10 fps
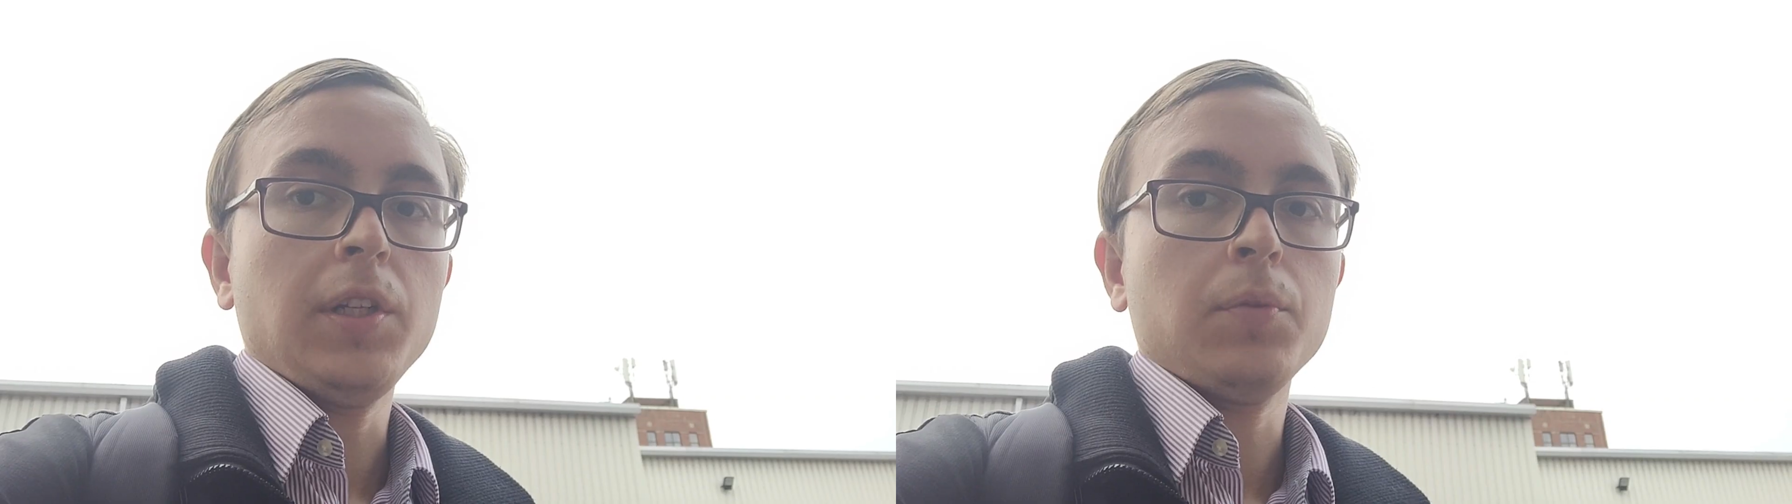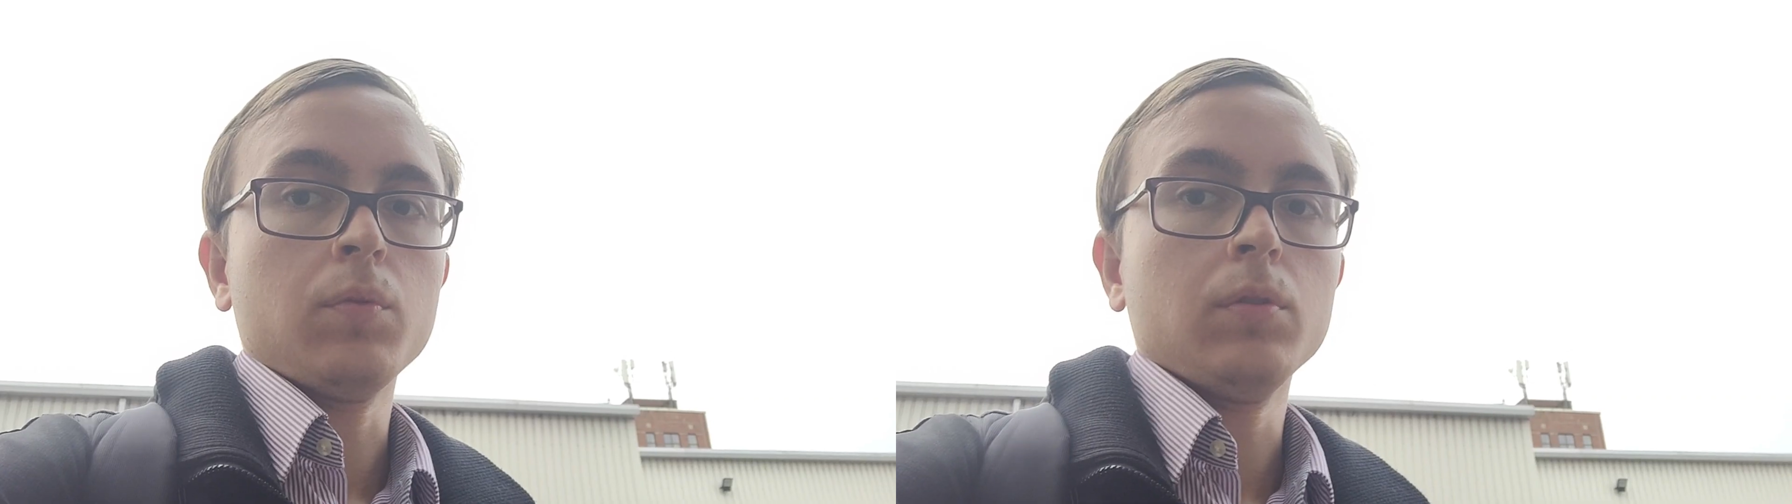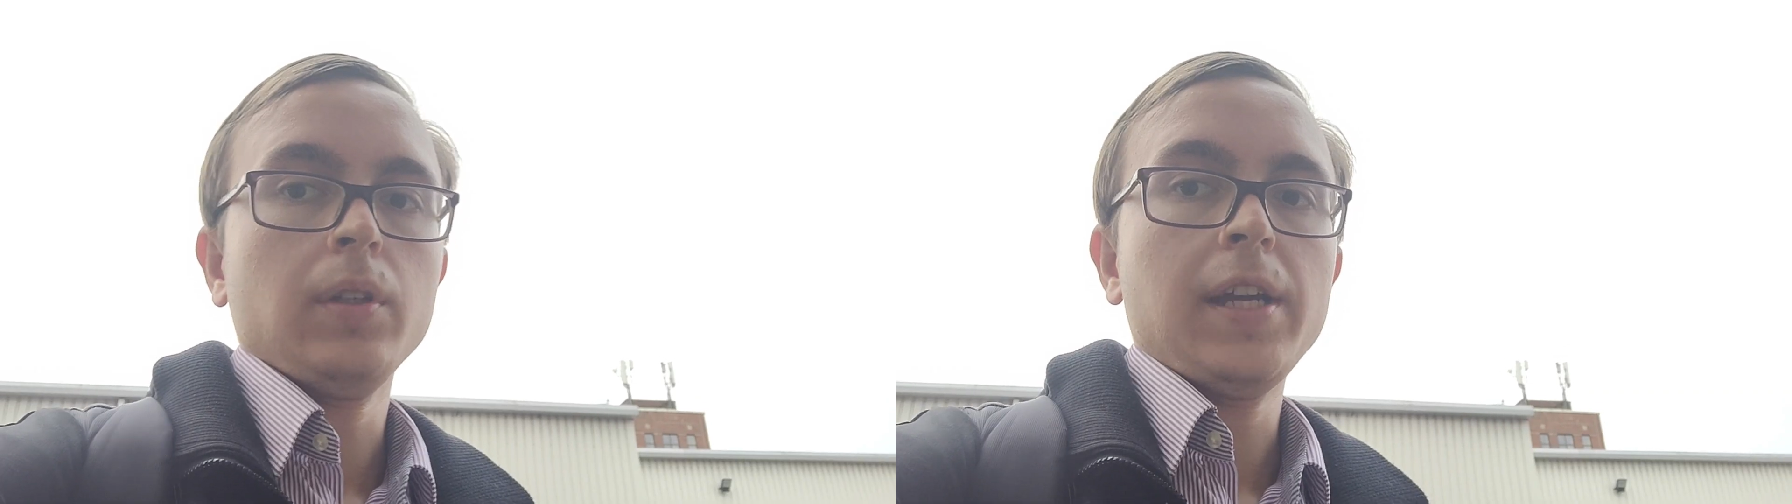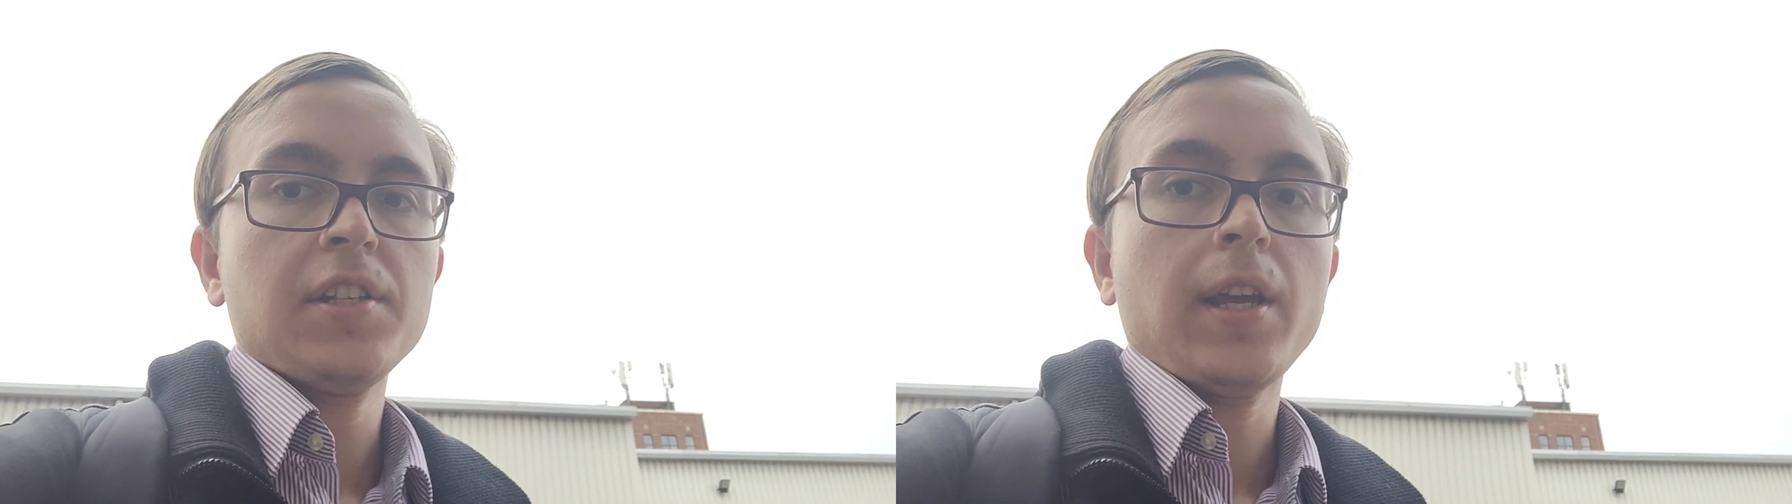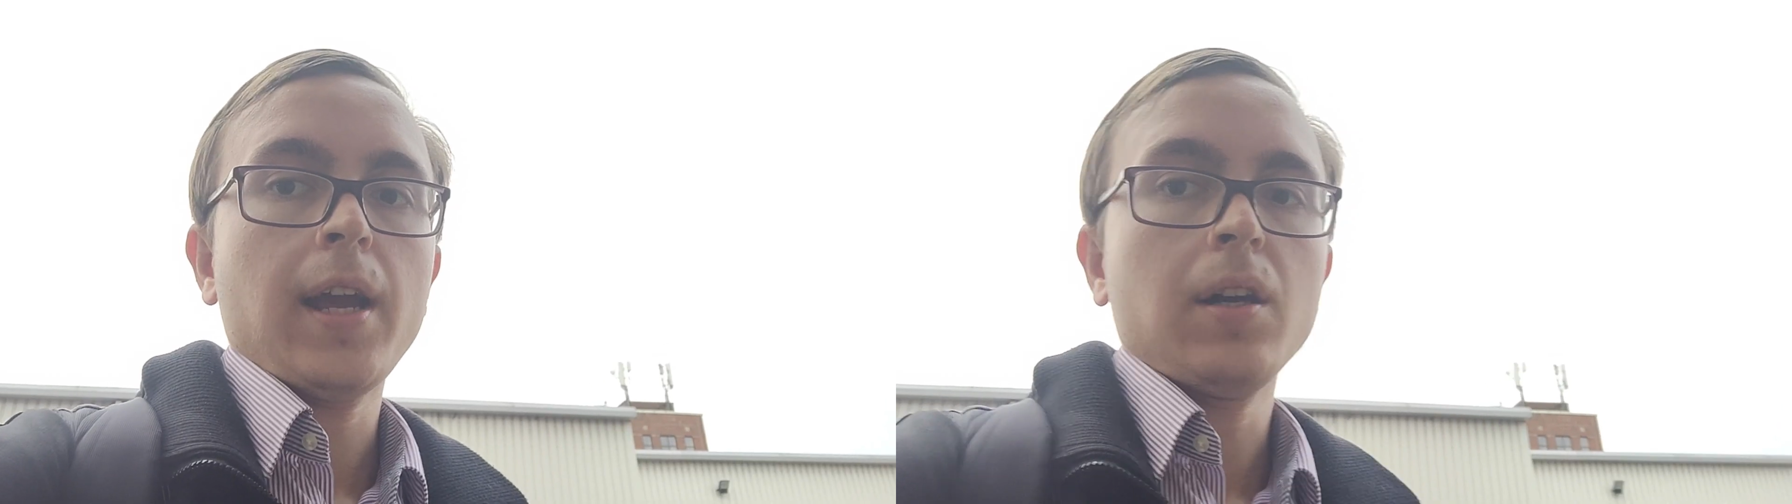which will
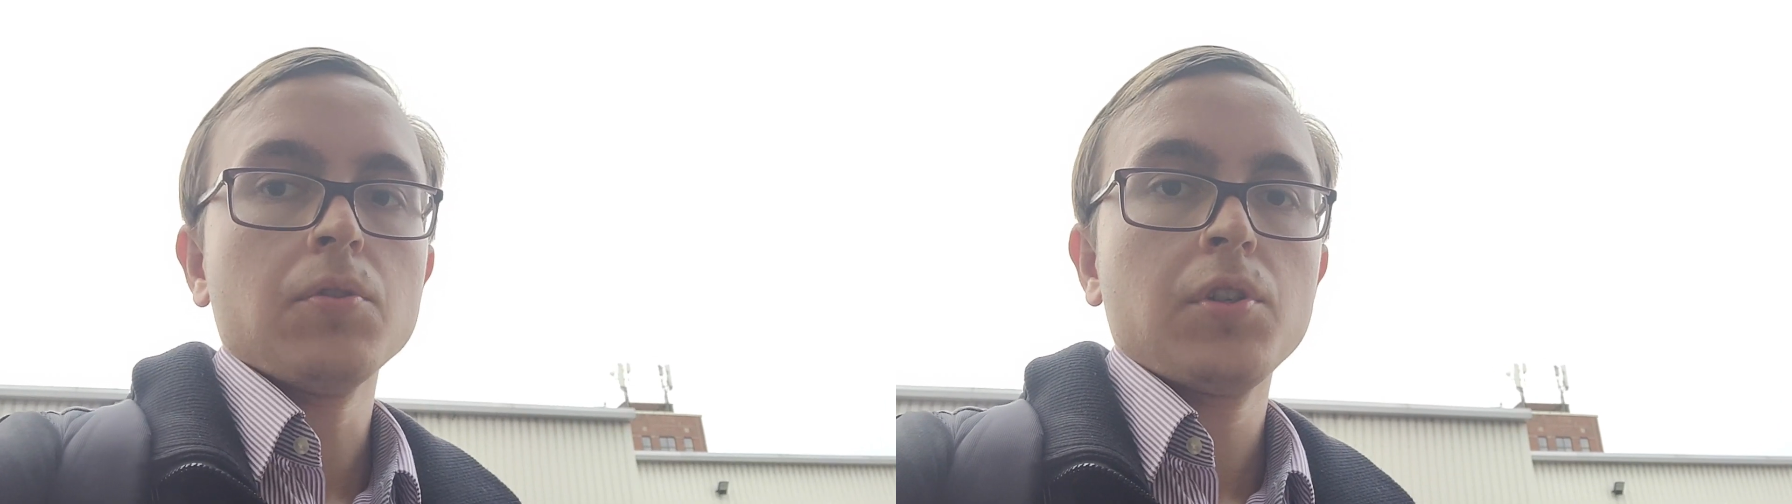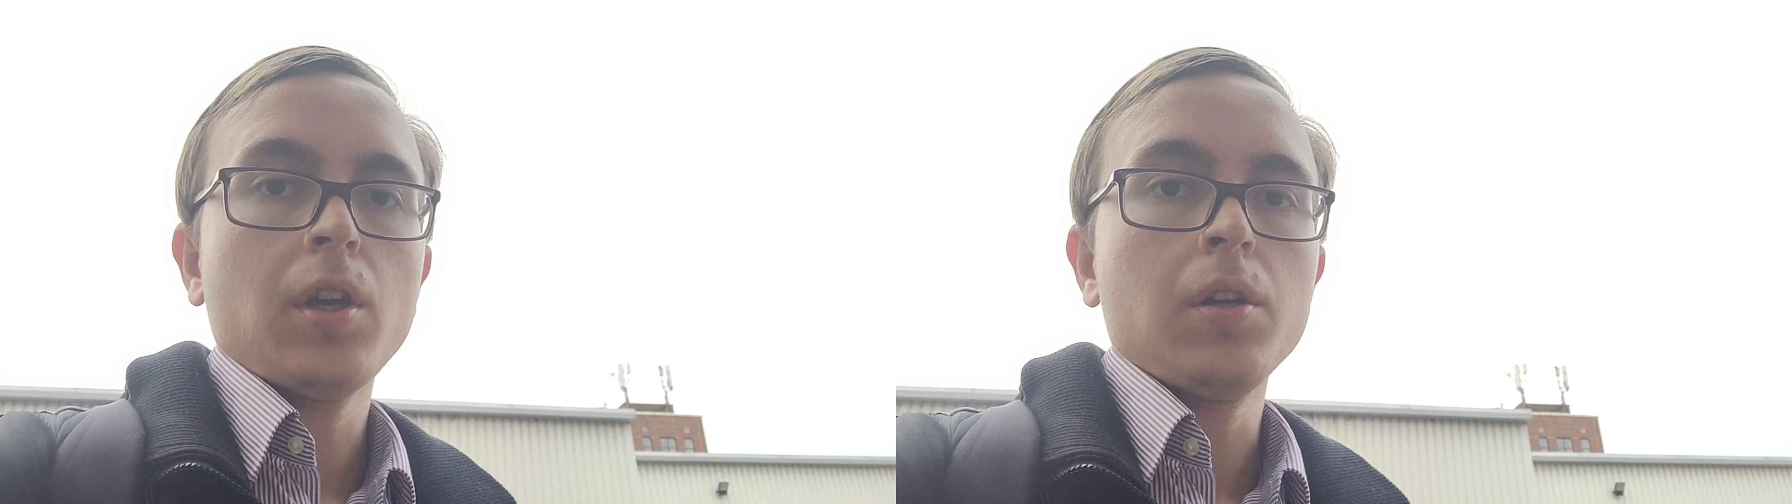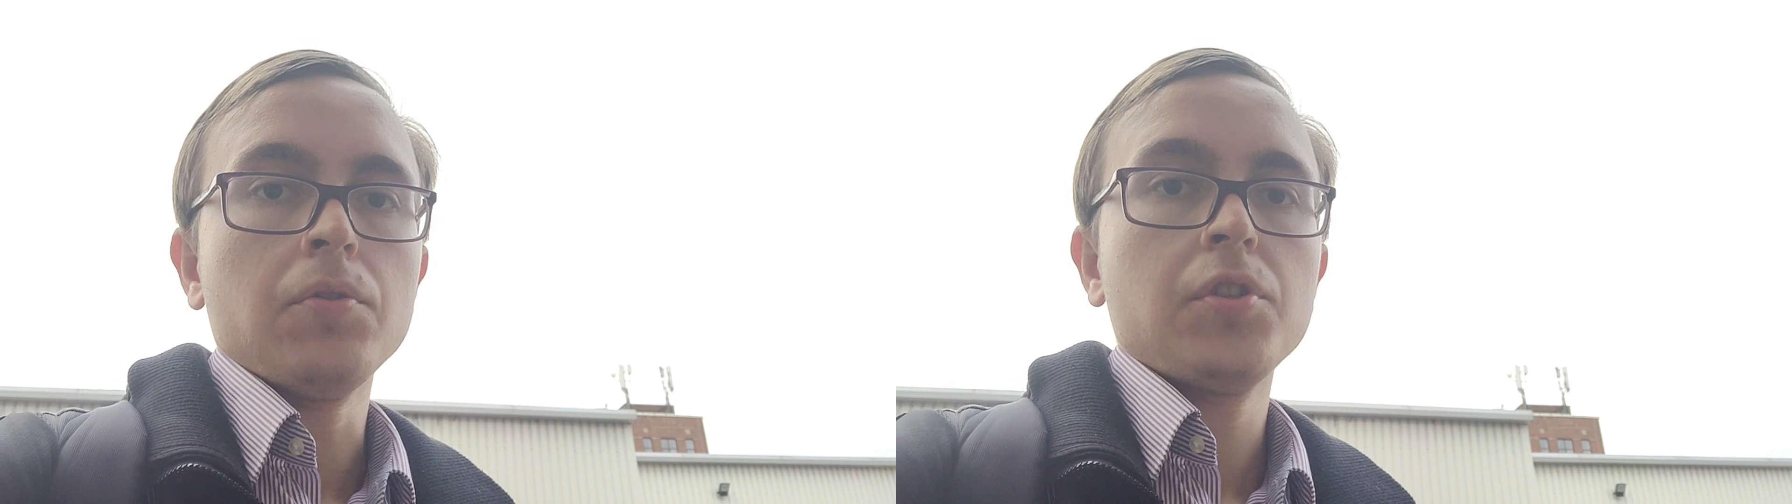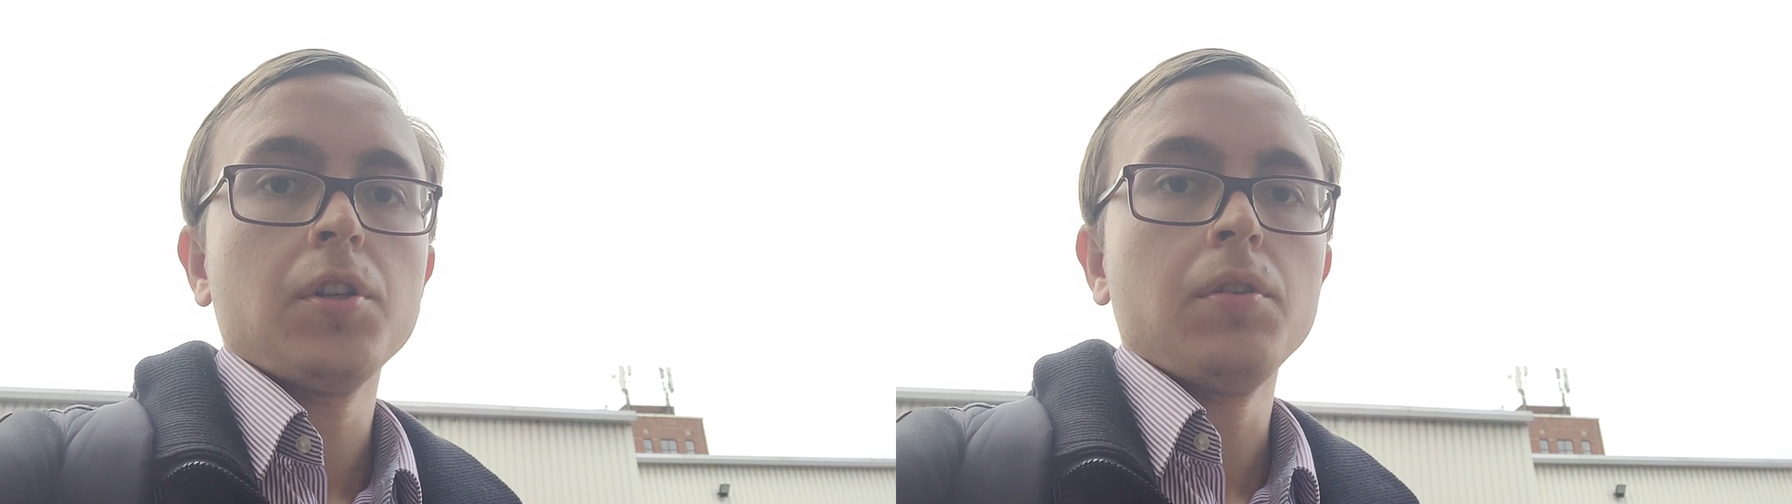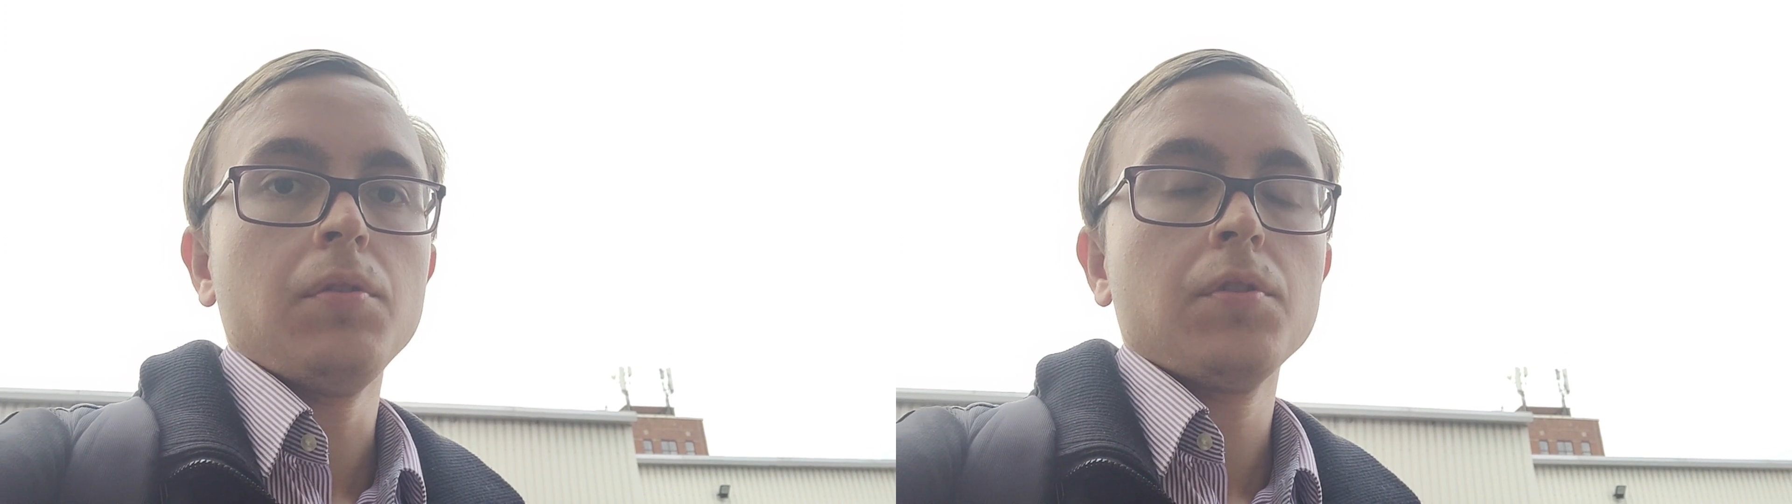later house
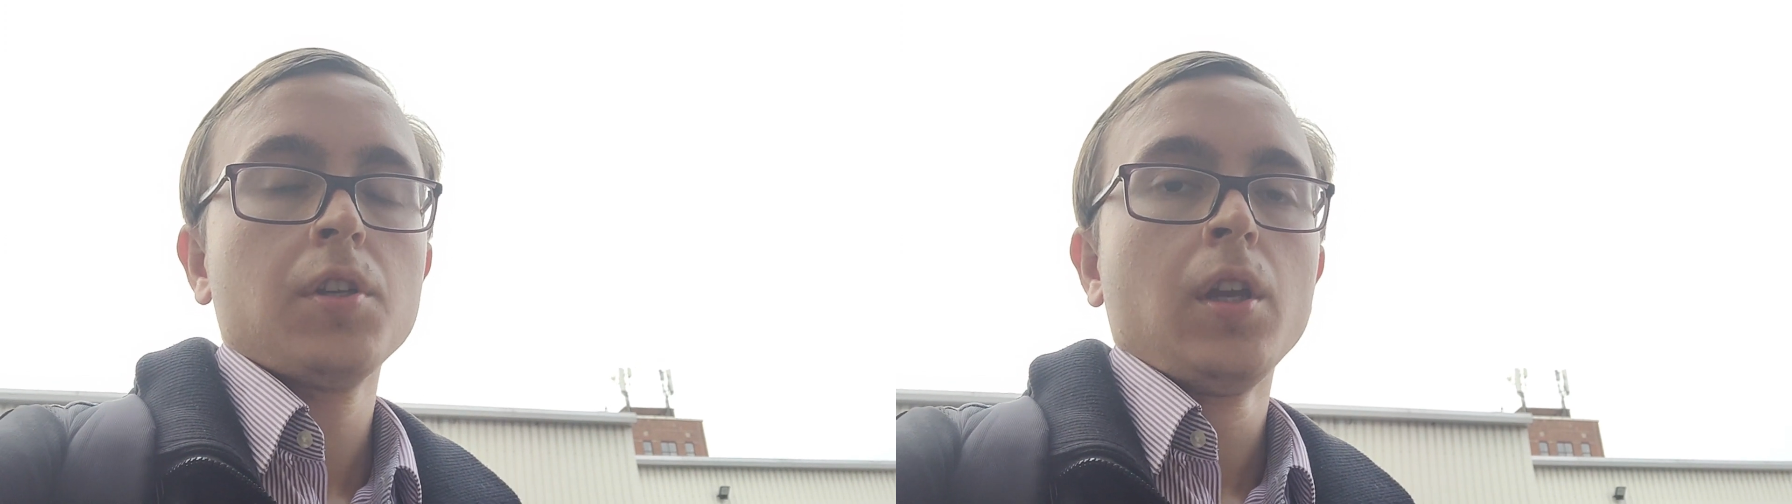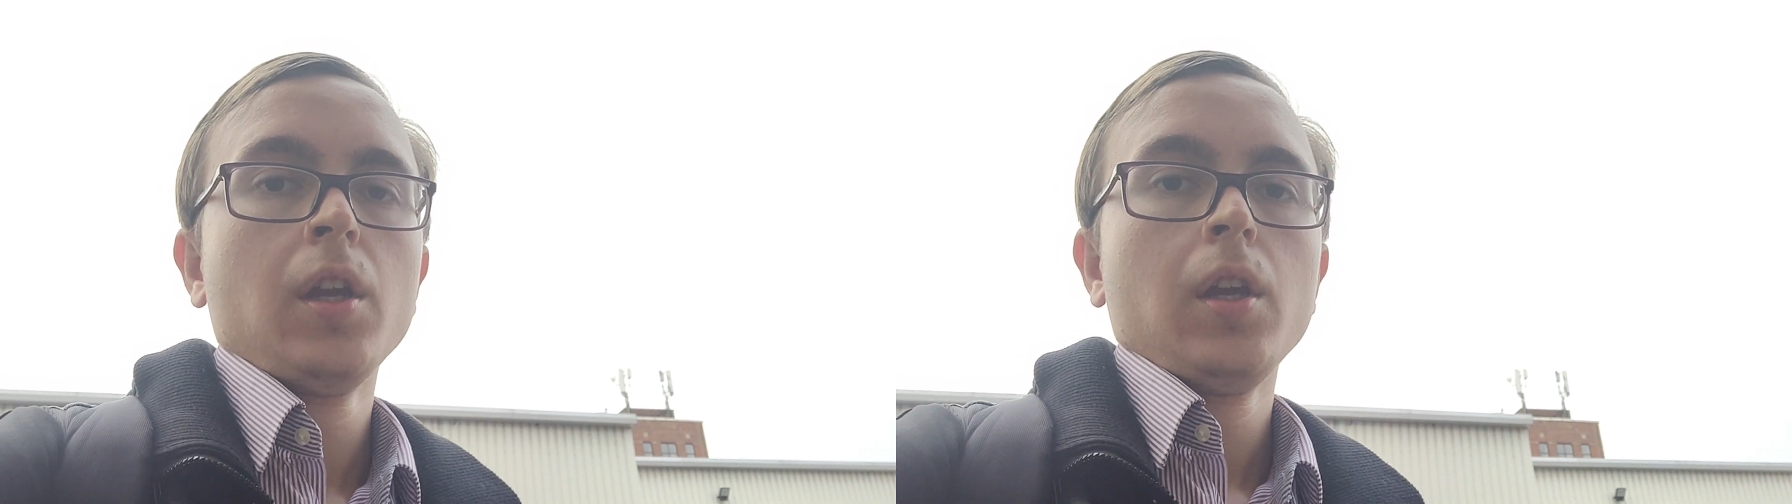O2s,